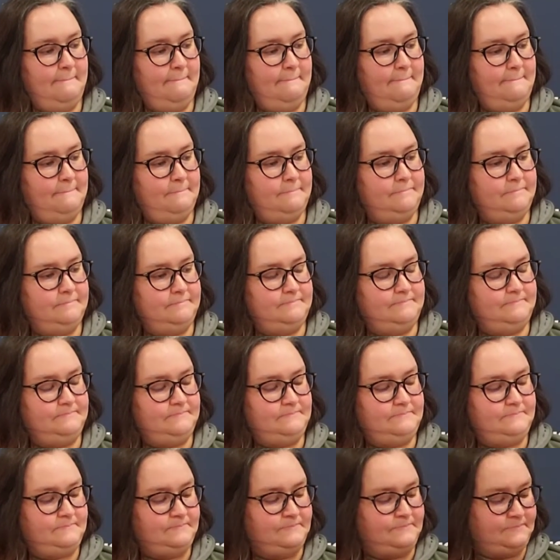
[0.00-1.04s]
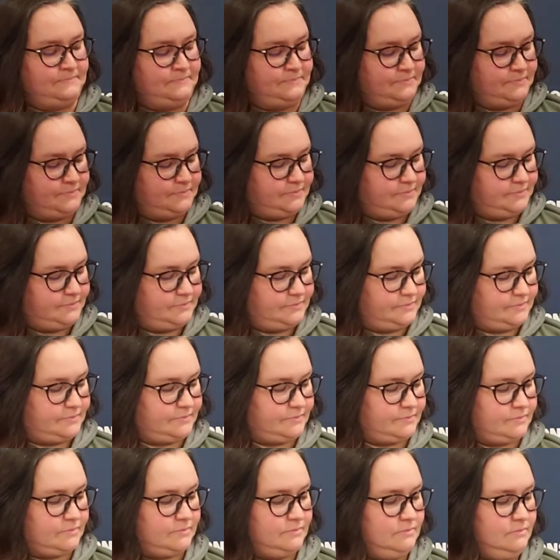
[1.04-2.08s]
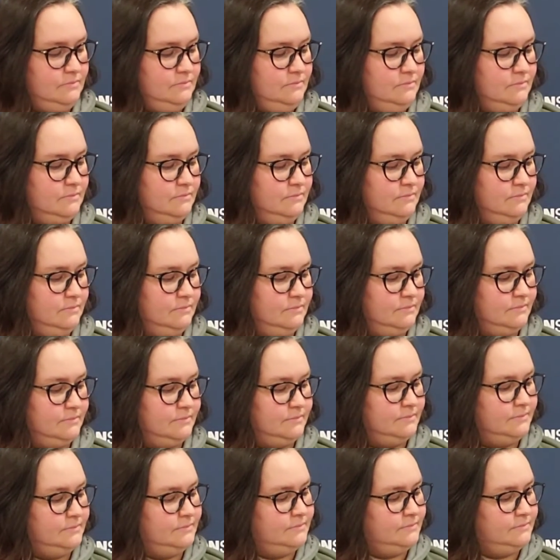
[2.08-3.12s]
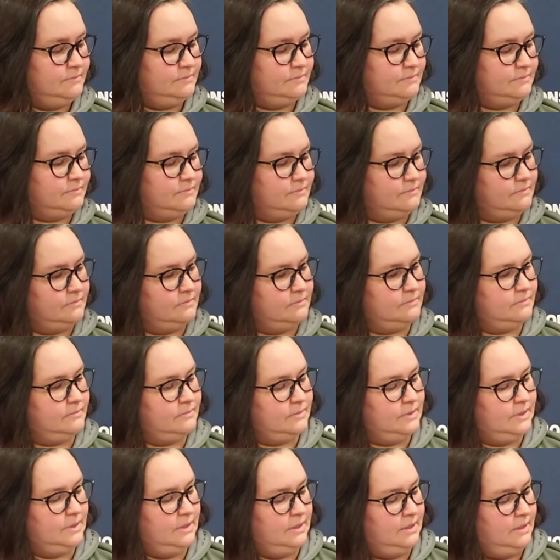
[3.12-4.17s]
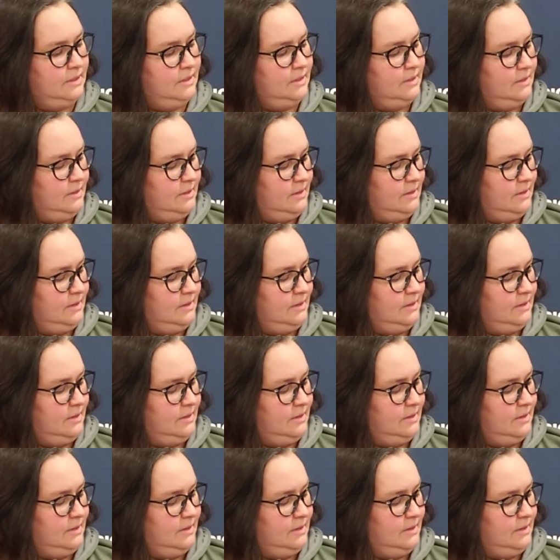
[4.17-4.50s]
[no speech]